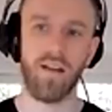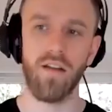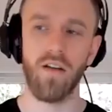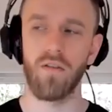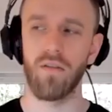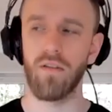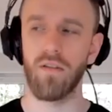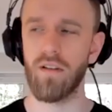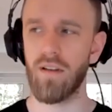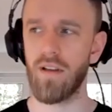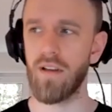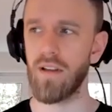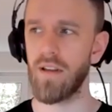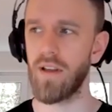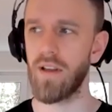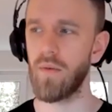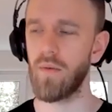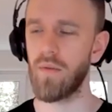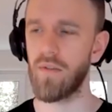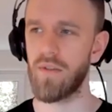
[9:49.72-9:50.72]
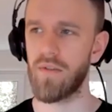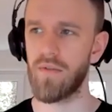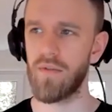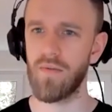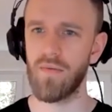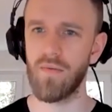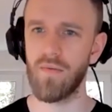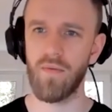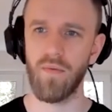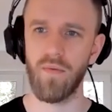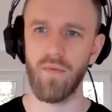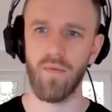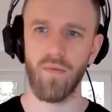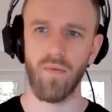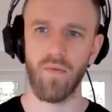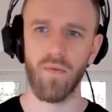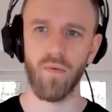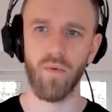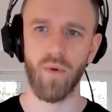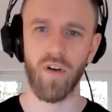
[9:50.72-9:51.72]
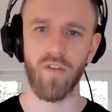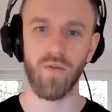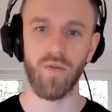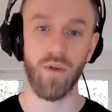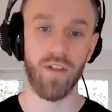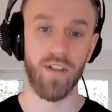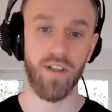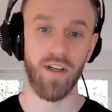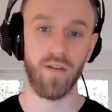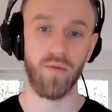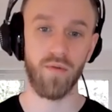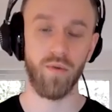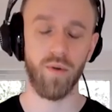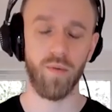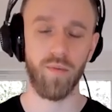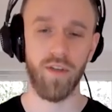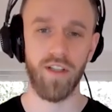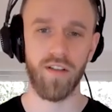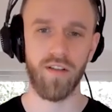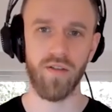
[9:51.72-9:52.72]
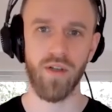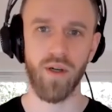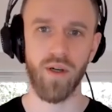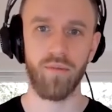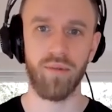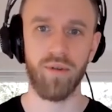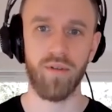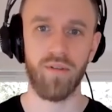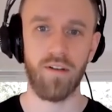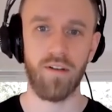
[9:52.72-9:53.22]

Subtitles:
the only thing that would have worked here would be to jump.